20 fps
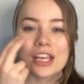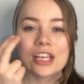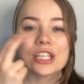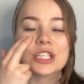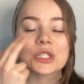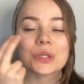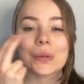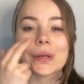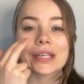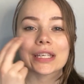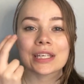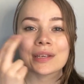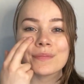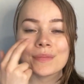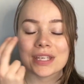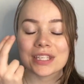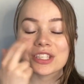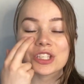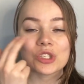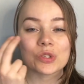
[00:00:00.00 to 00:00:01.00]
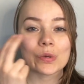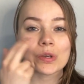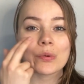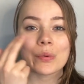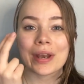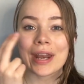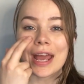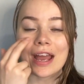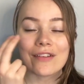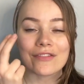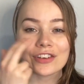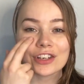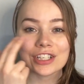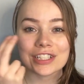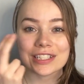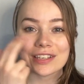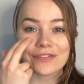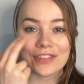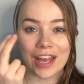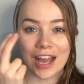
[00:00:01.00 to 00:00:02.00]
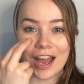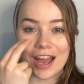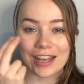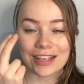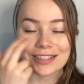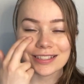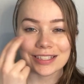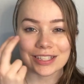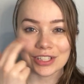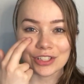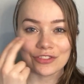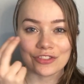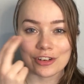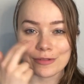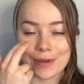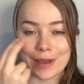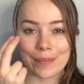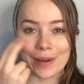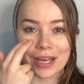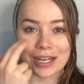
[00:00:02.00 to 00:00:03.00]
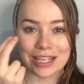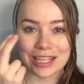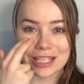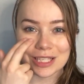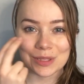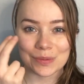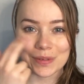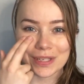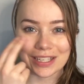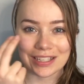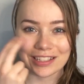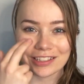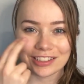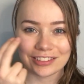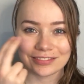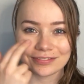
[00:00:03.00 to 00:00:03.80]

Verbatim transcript: So I commit to doing whatever is of the highest good for my body this week,